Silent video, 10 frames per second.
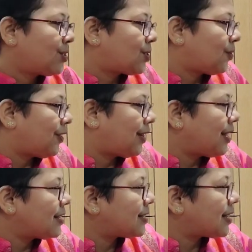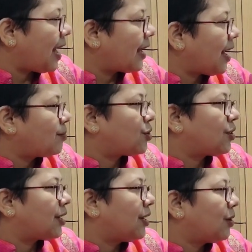So with this, I come to
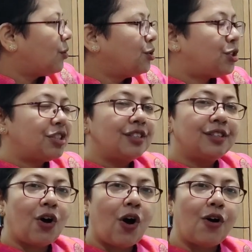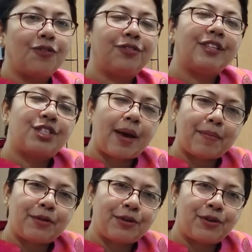the conclusion of the
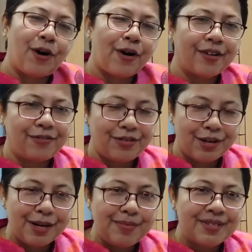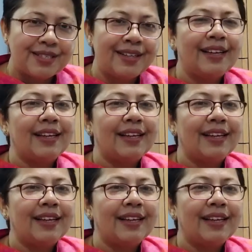chapter on verbs.